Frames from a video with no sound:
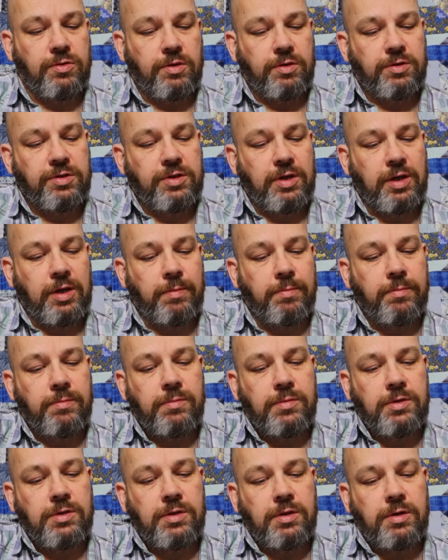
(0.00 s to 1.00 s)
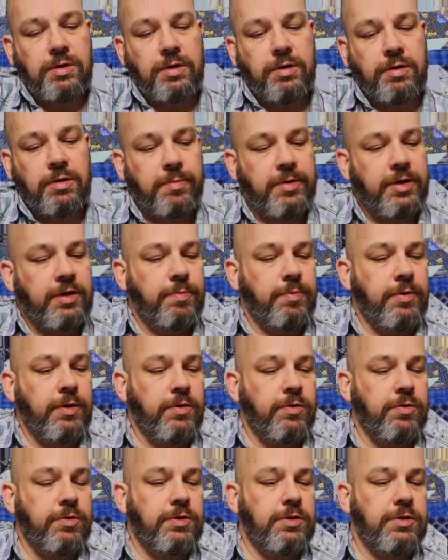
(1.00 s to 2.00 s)
seams a little bit,
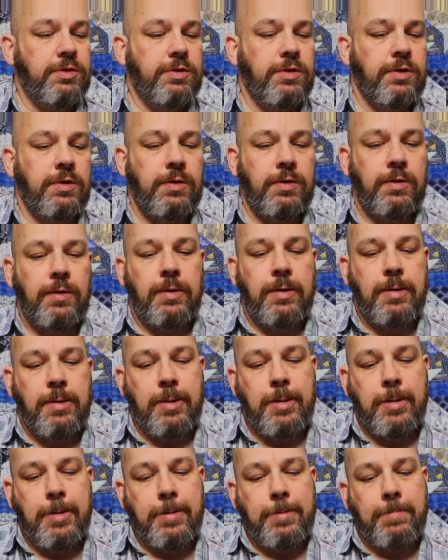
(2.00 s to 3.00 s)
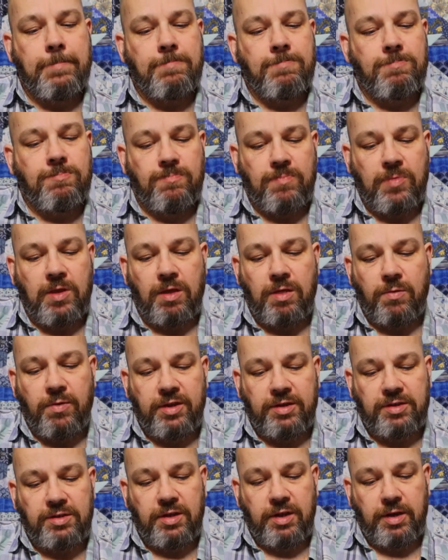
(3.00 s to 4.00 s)
because
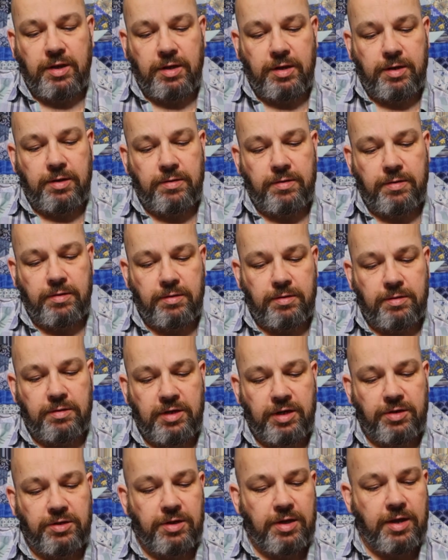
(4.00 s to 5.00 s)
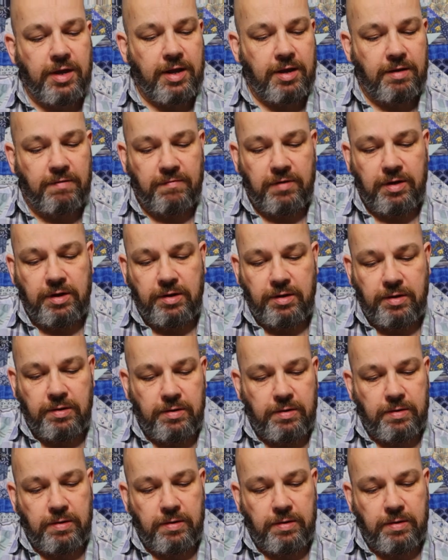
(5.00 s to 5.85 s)
otherwise they tend to cave in.